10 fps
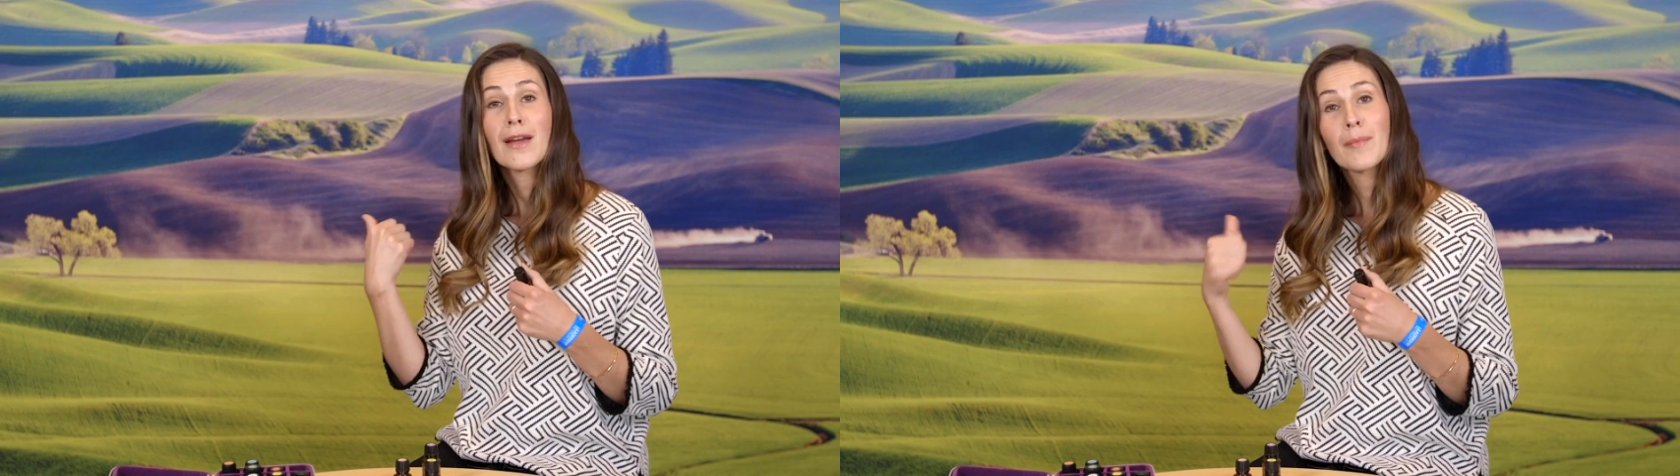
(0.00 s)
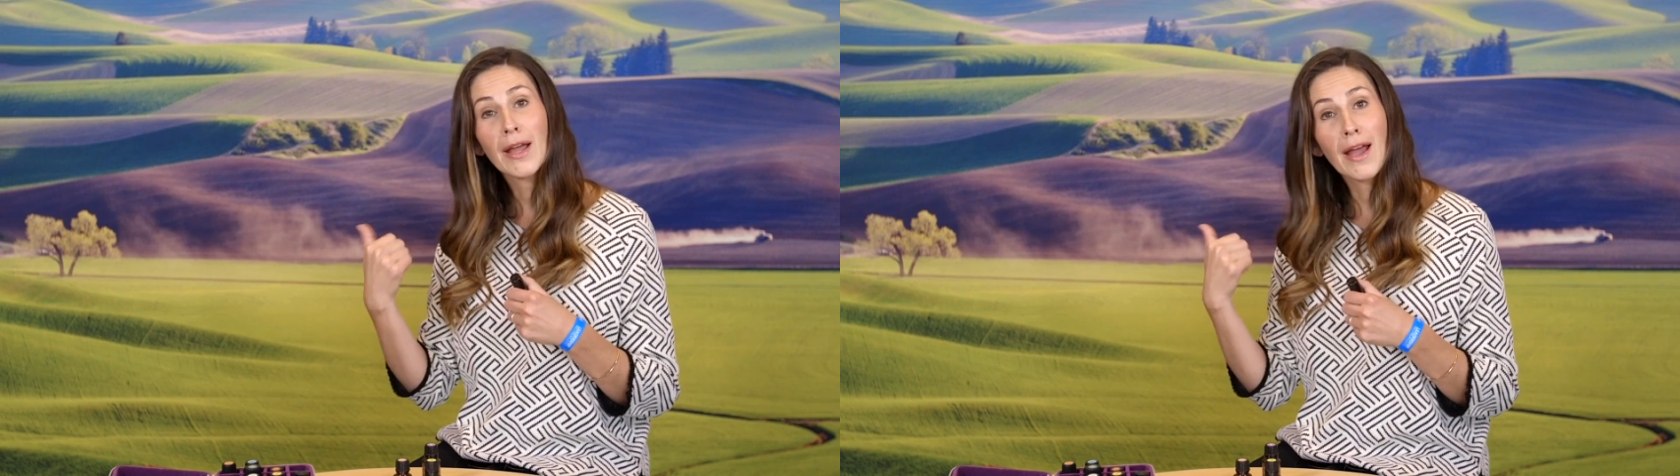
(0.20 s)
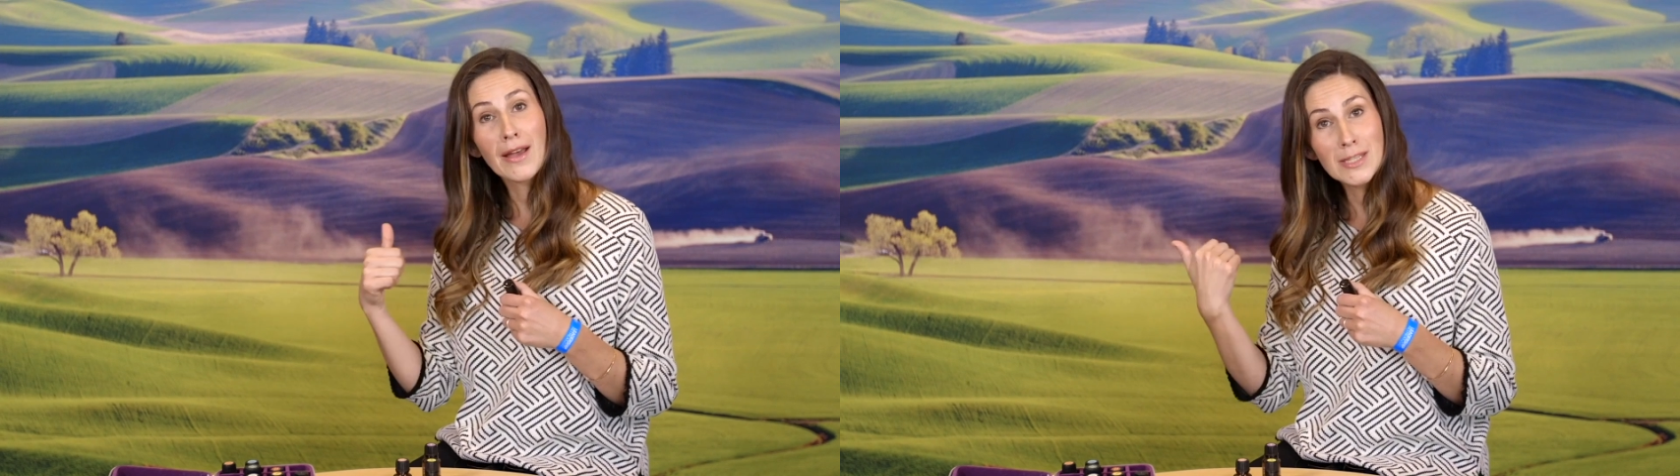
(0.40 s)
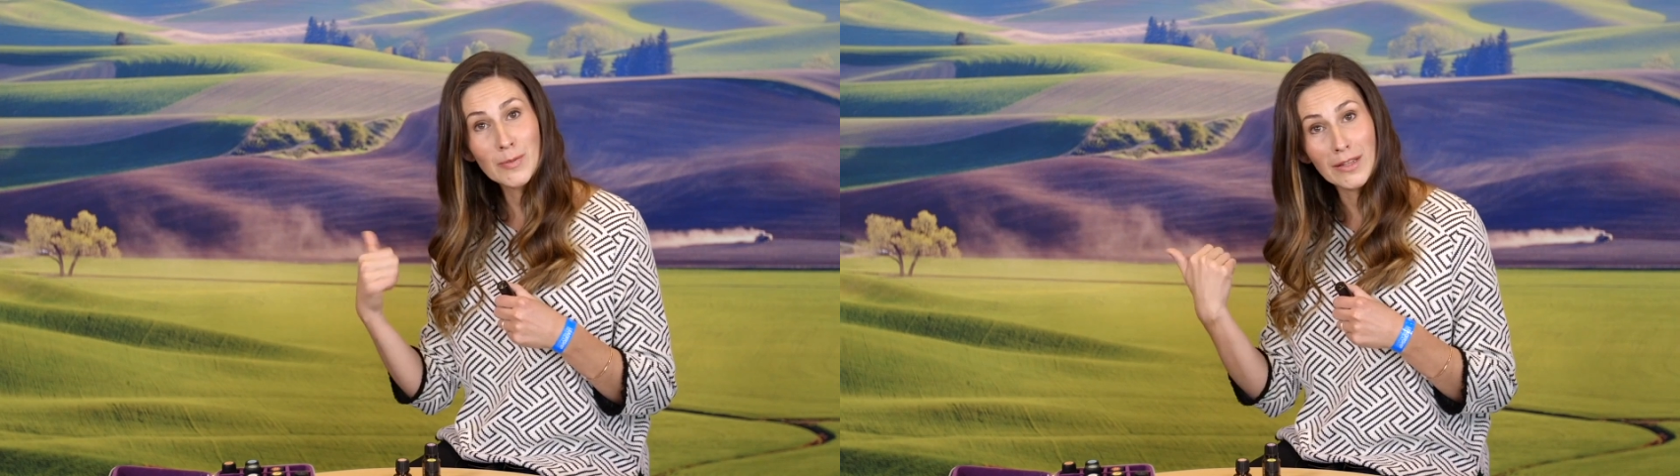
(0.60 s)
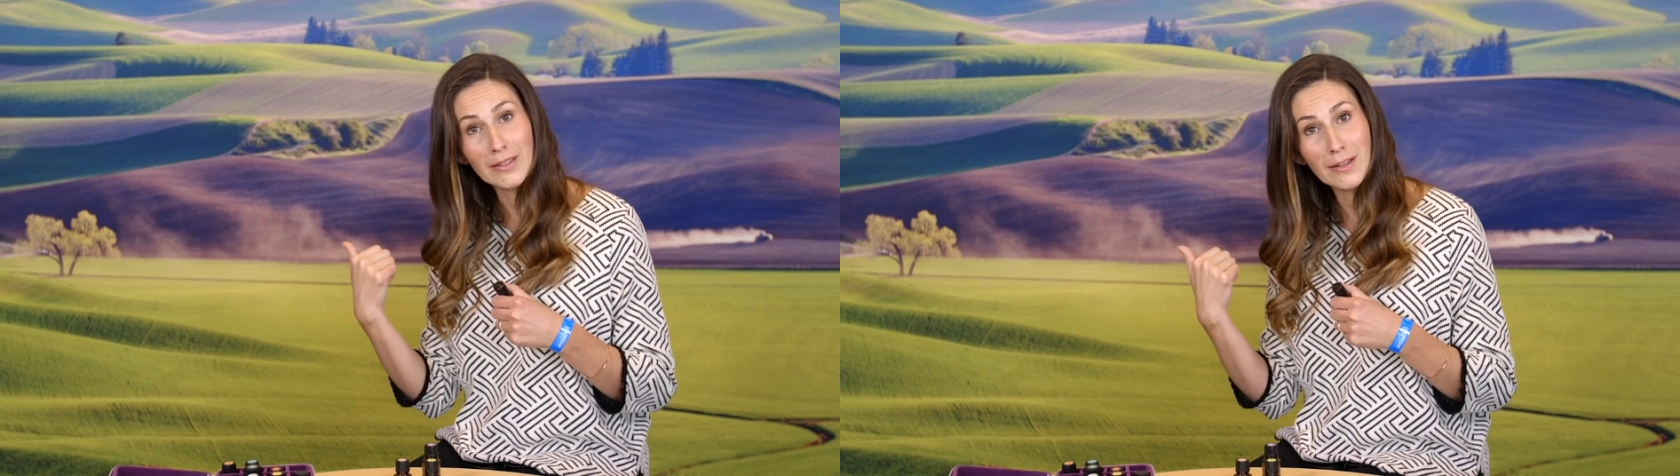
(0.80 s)
My
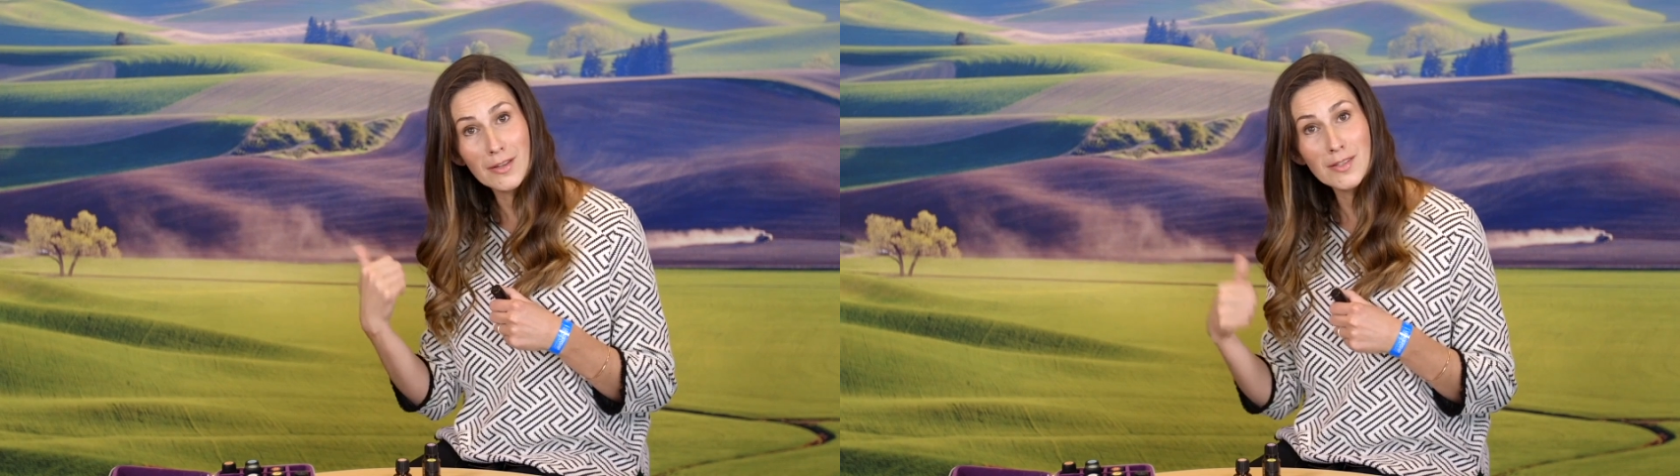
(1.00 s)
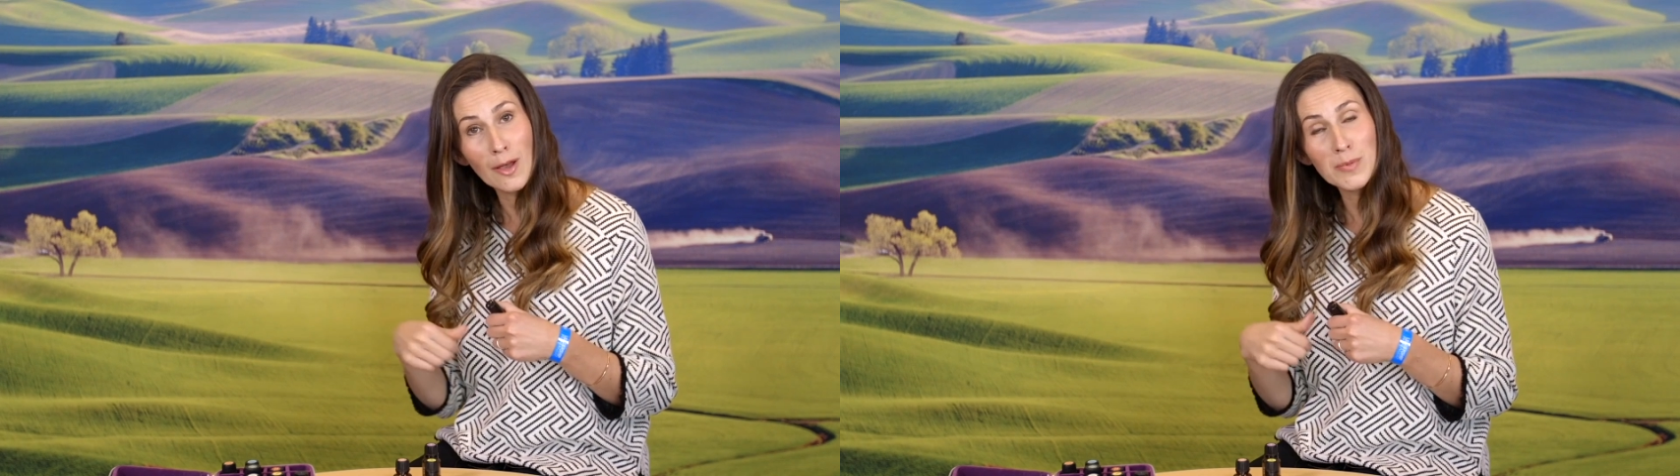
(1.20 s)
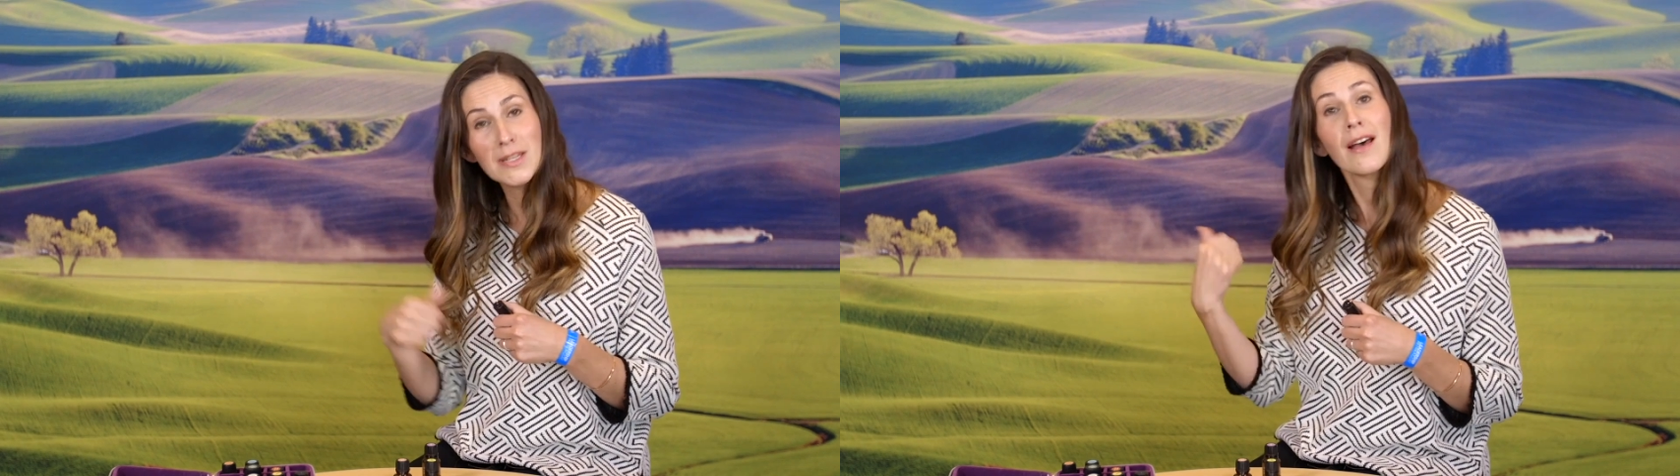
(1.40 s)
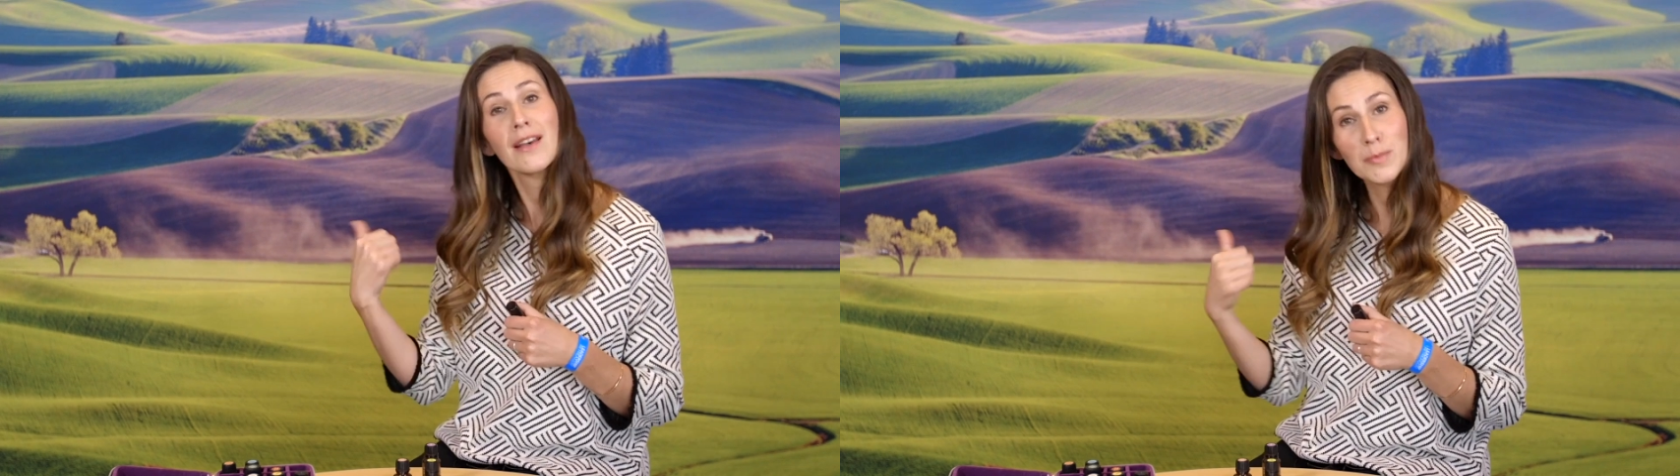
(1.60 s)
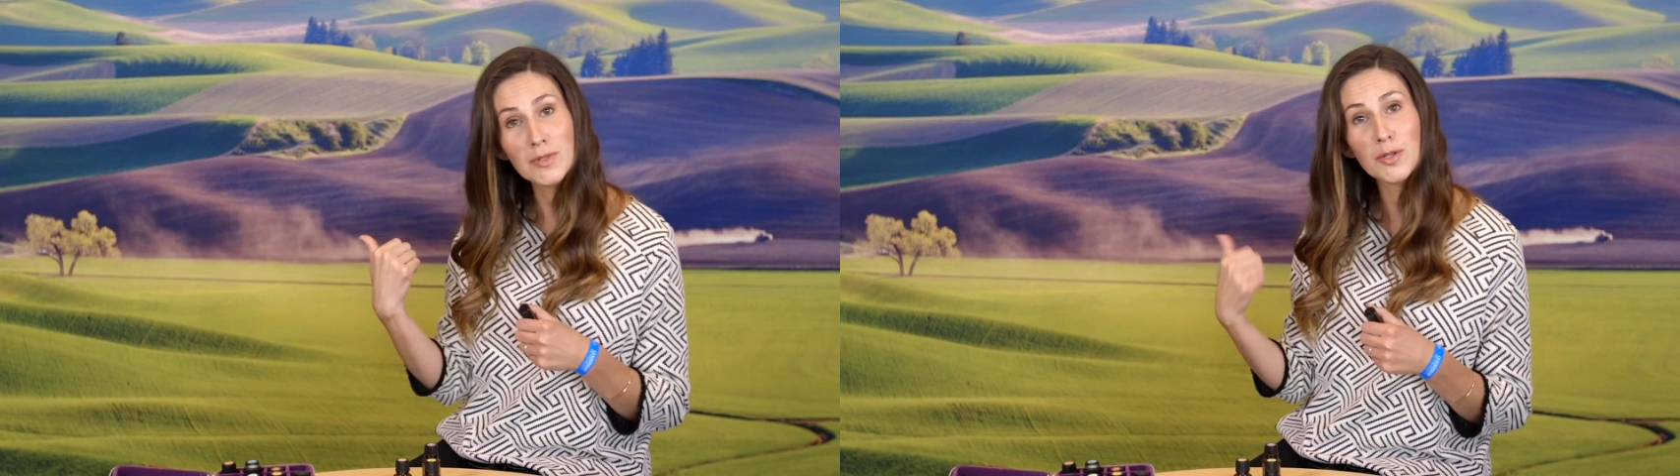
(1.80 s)
husband, it also helps in the husband